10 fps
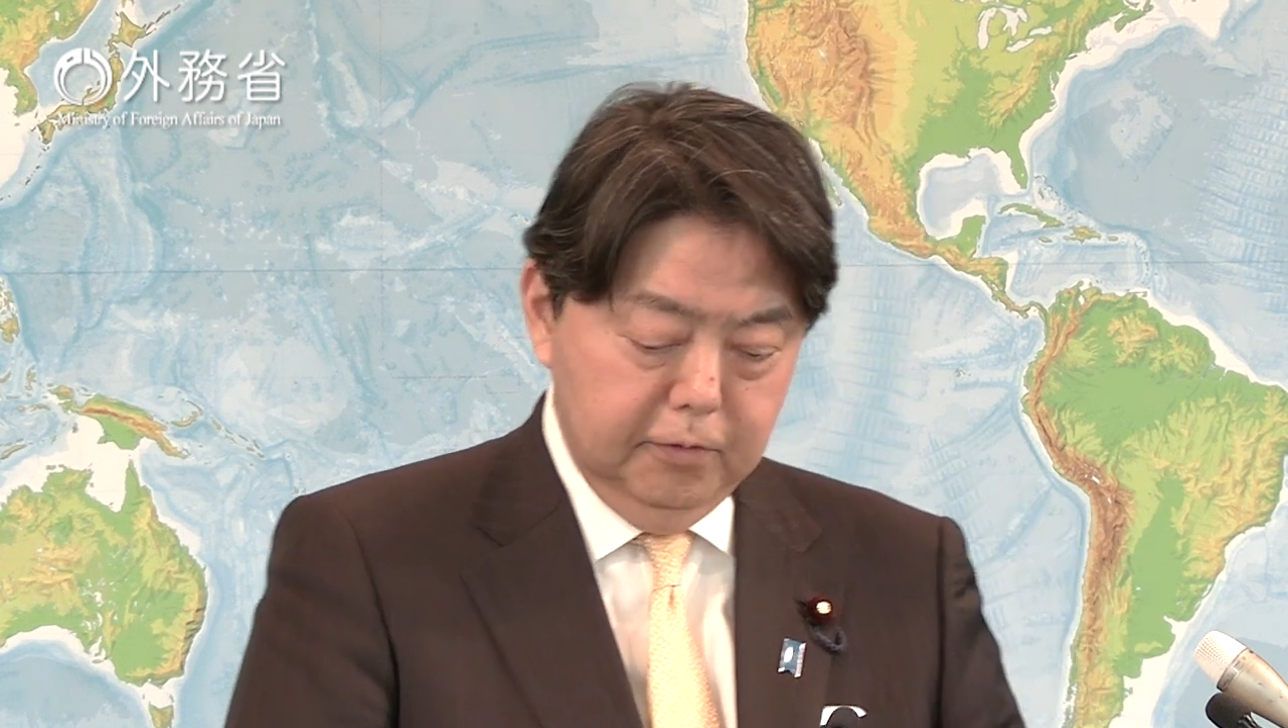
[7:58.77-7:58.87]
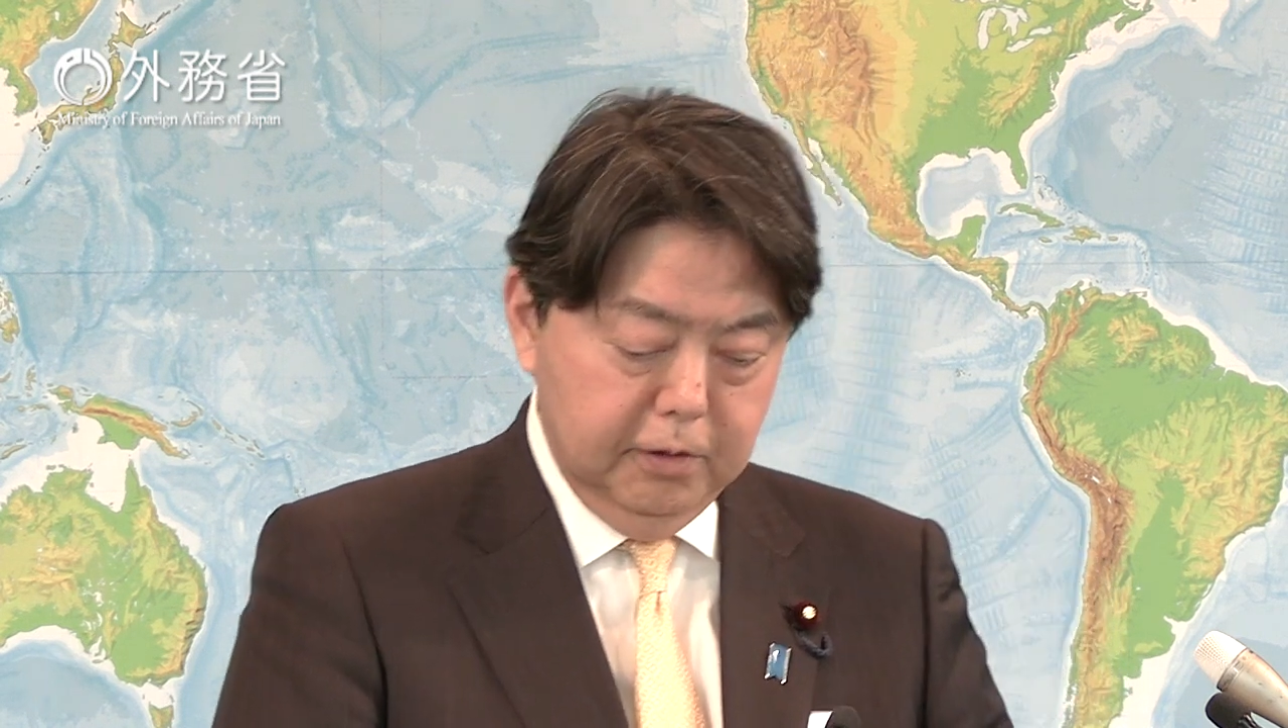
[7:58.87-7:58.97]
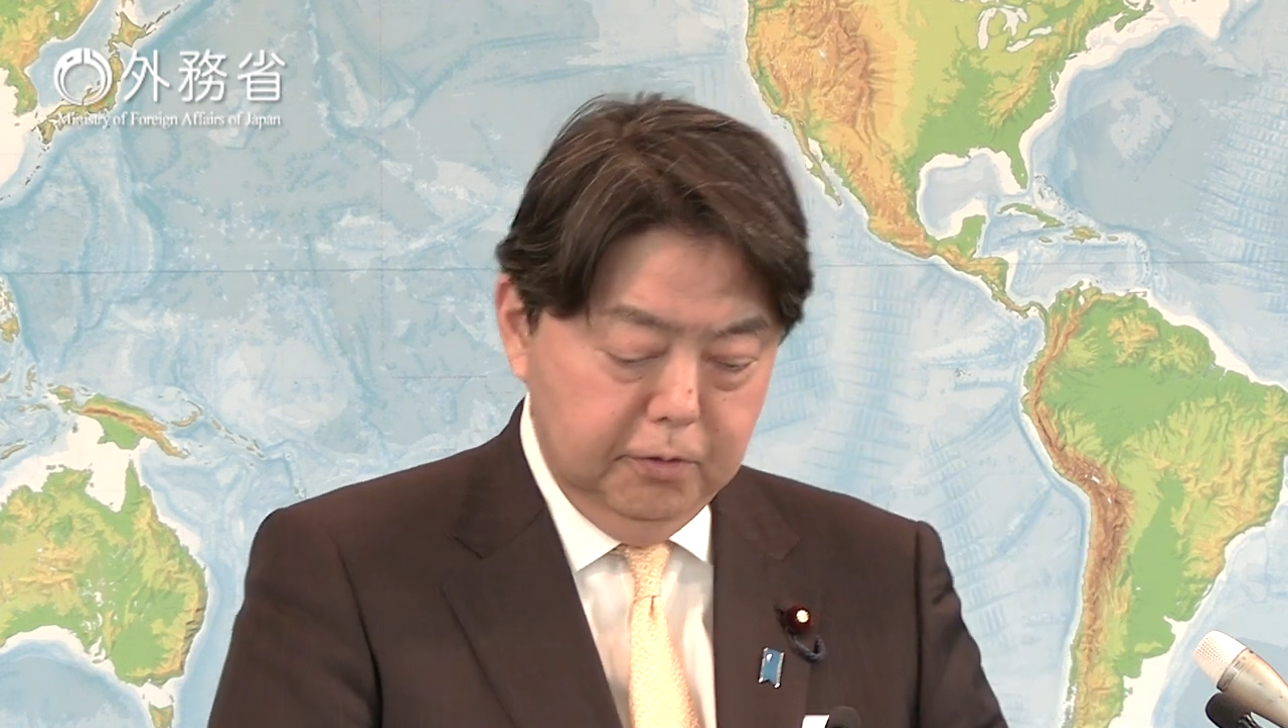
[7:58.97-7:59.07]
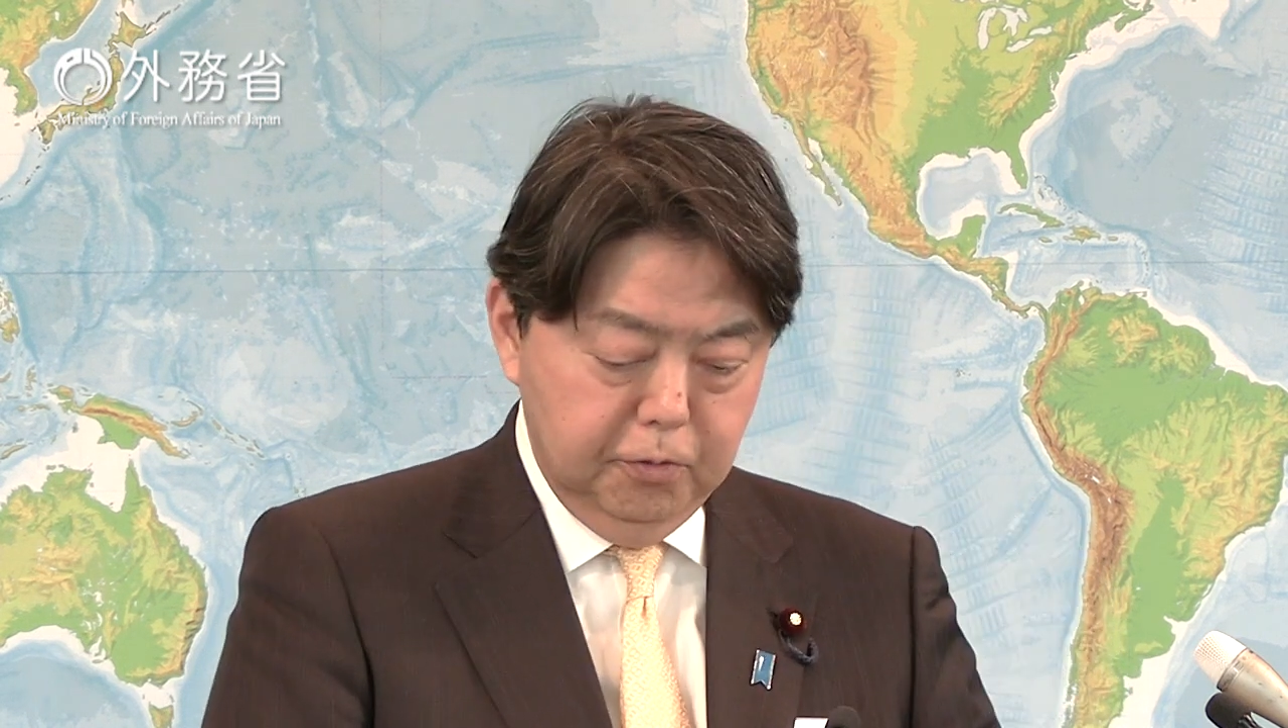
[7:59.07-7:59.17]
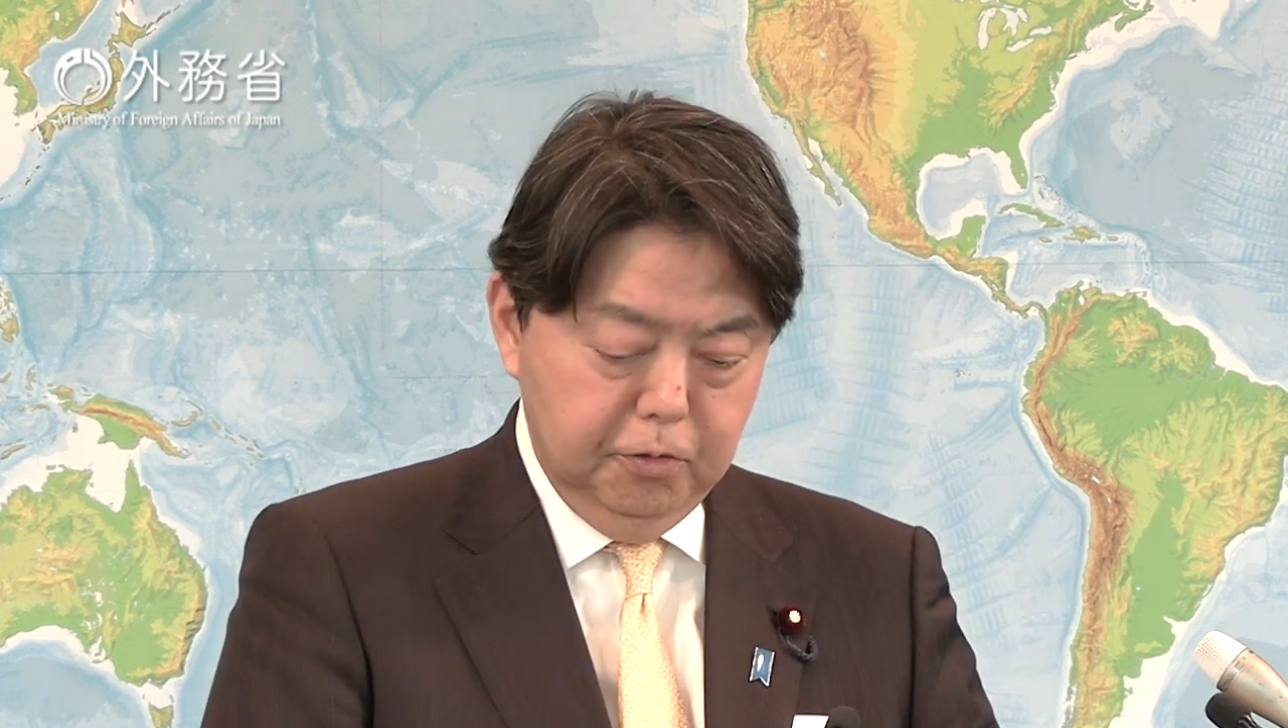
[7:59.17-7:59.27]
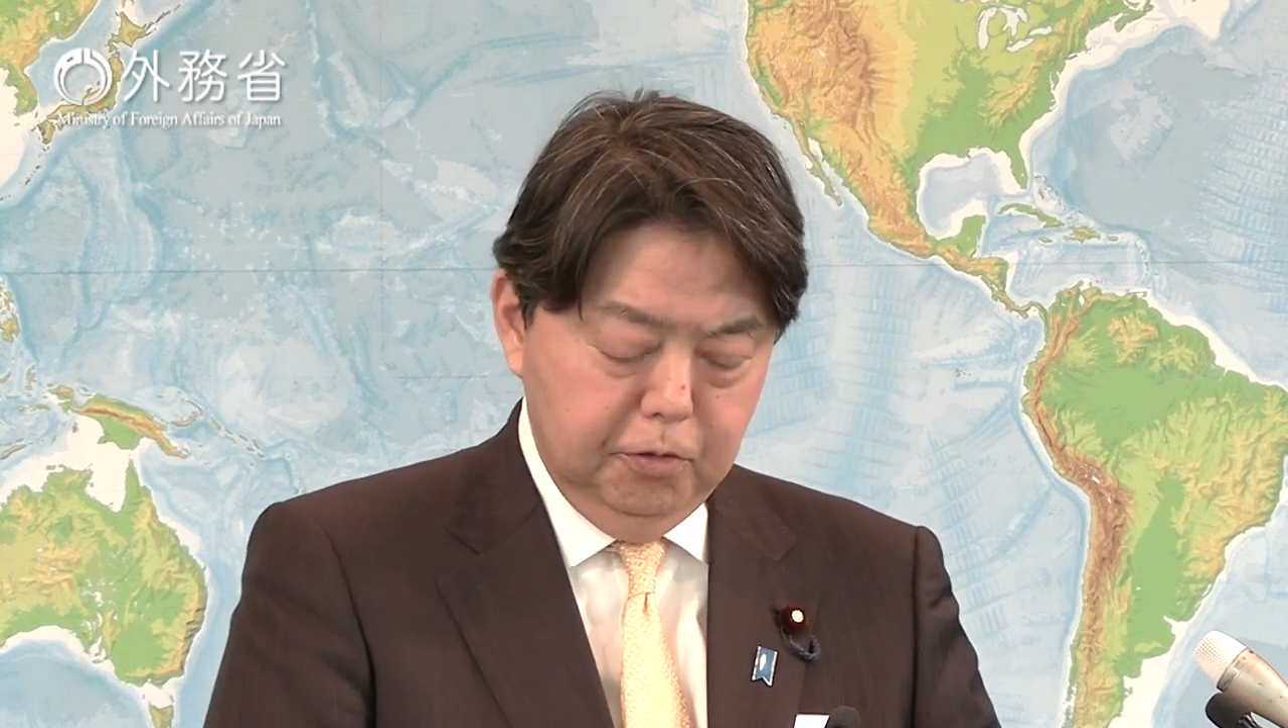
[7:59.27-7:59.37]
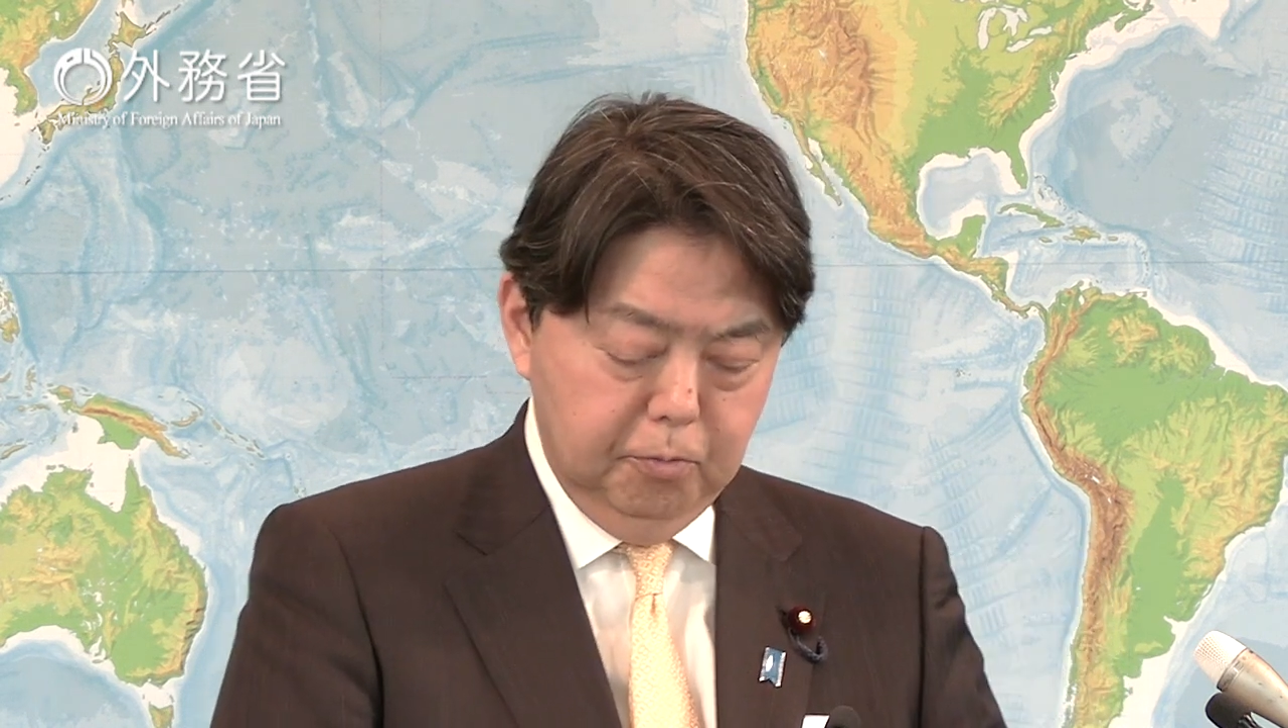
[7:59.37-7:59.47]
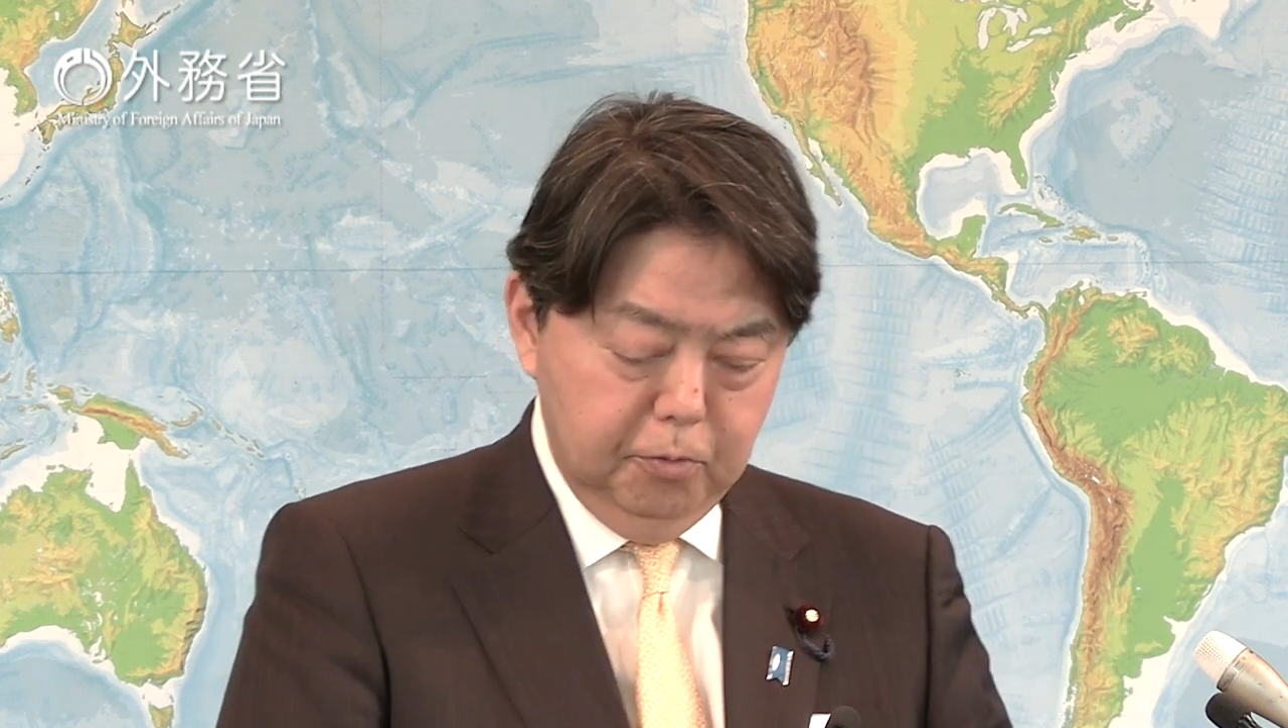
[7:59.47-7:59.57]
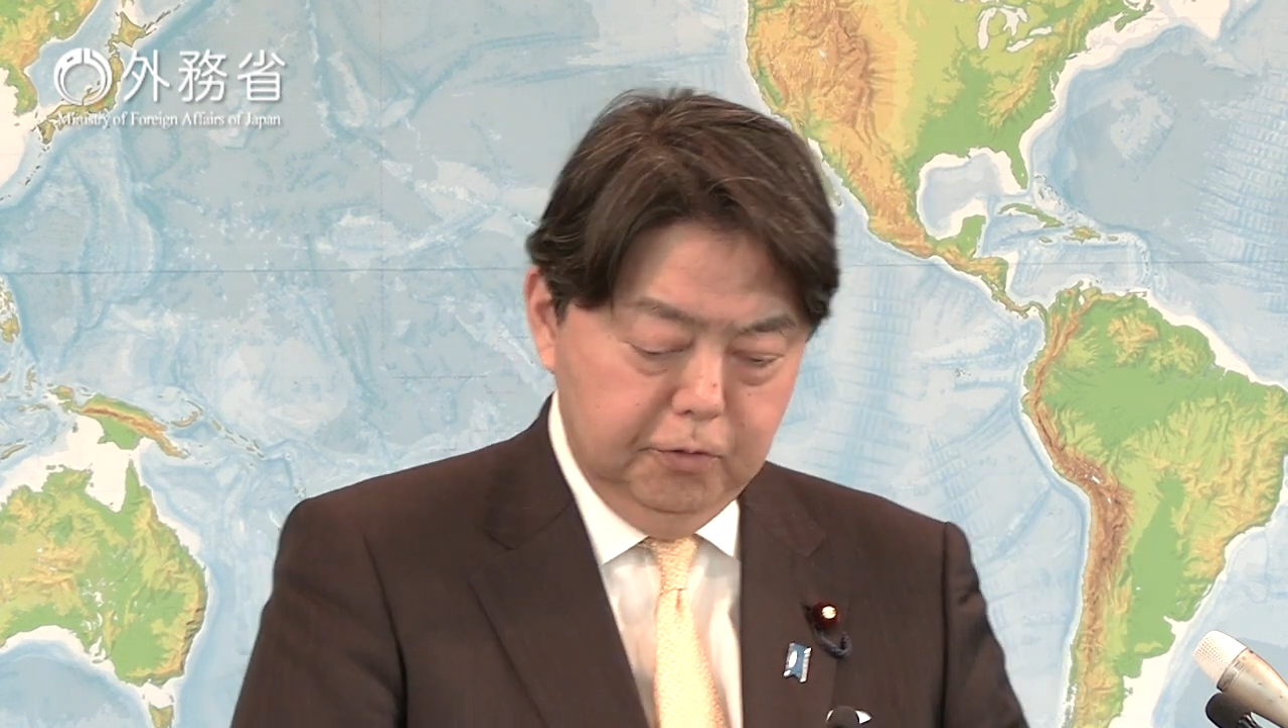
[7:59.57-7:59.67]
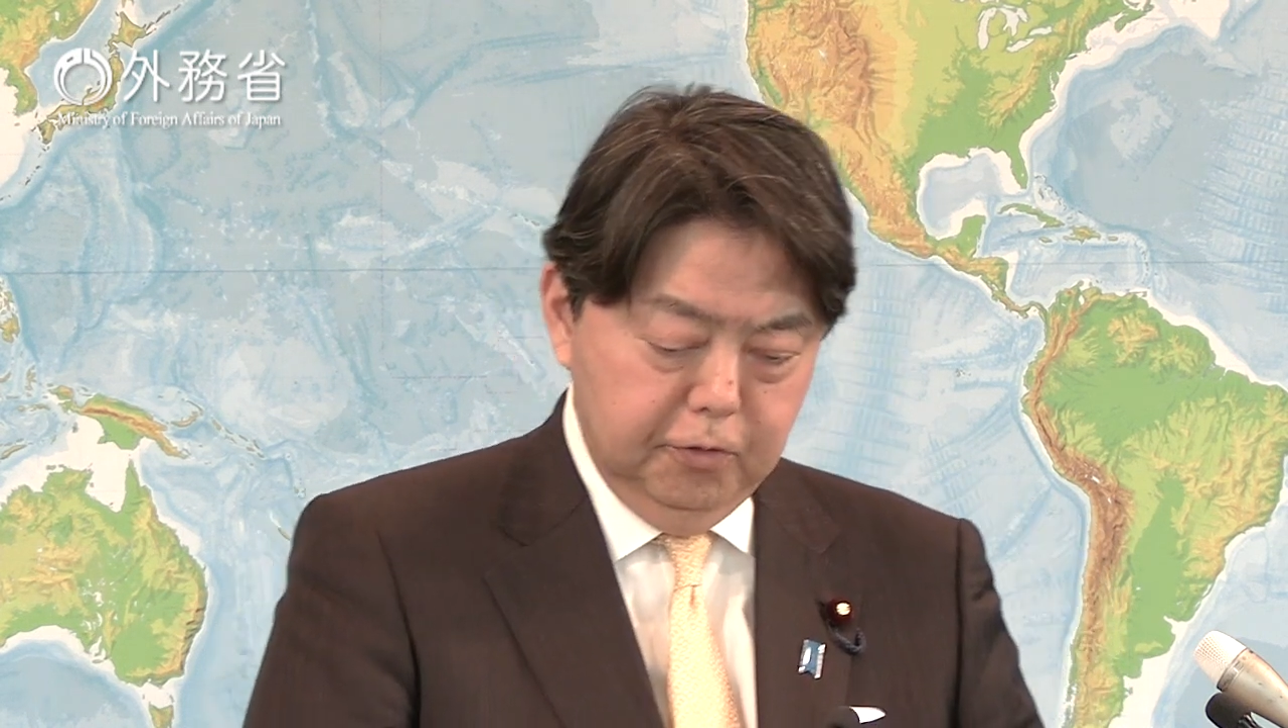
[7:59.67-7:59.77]

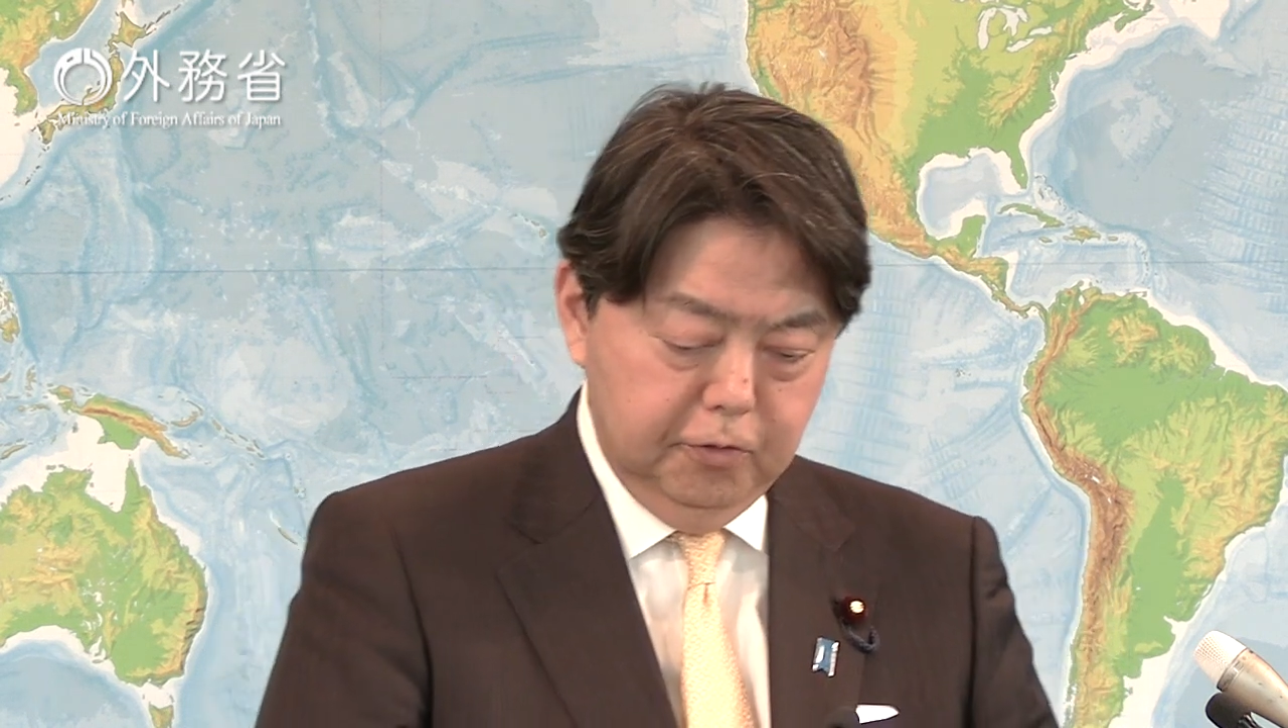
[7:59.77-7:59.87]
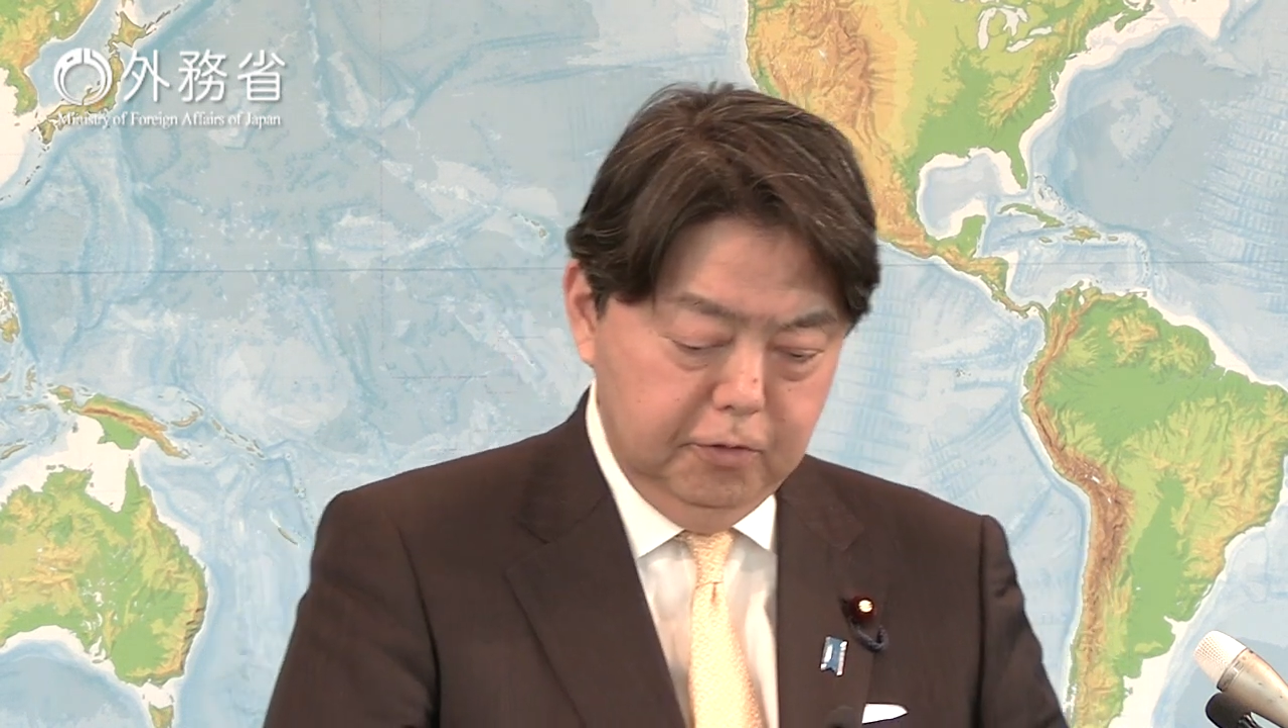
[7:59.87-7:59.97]
consultation.